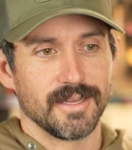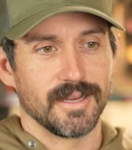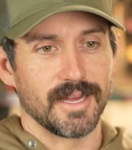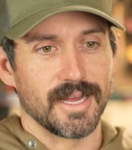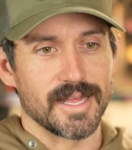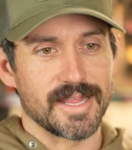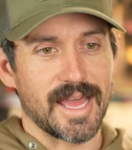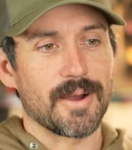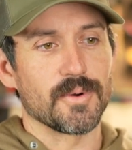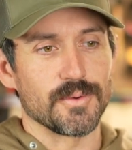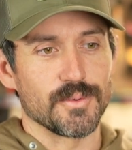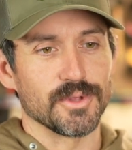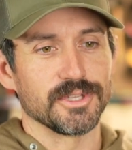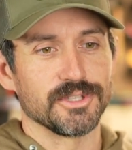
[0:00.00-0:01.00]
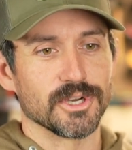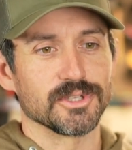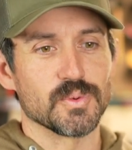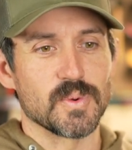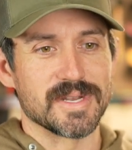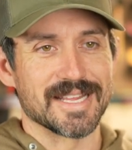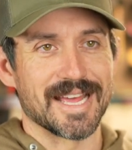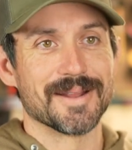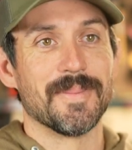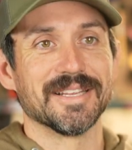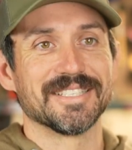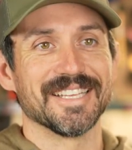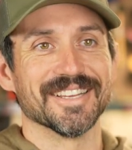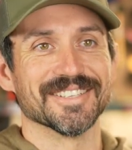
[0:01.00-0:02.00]
That one really took the wind out of my
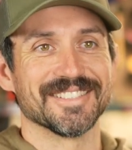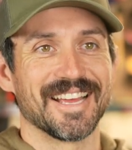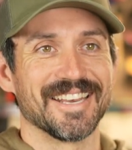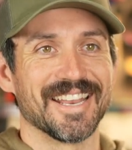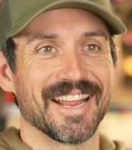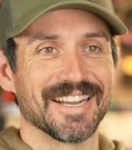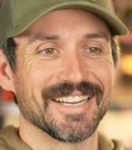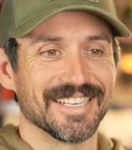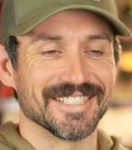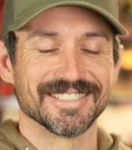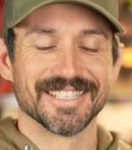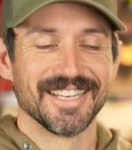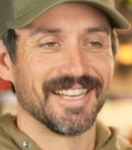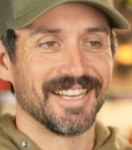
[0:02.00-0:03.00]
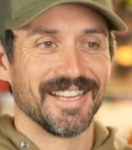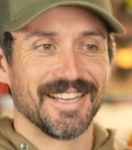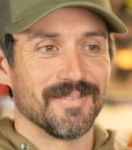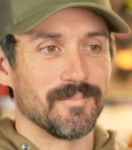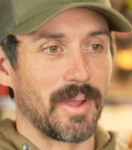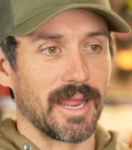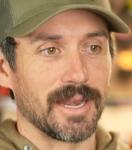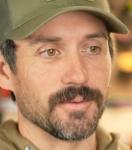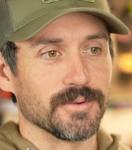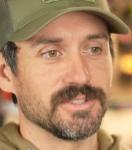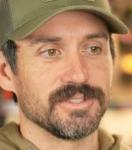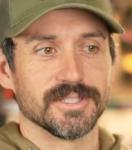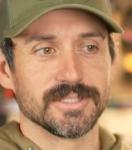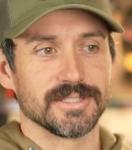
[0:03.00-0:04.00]
sails that night, because man, it
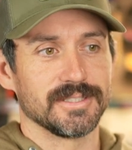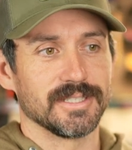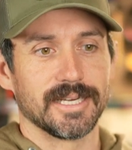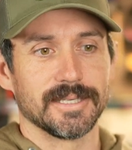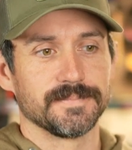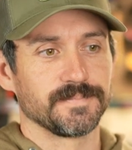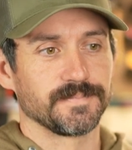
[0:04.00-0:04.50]
was just hard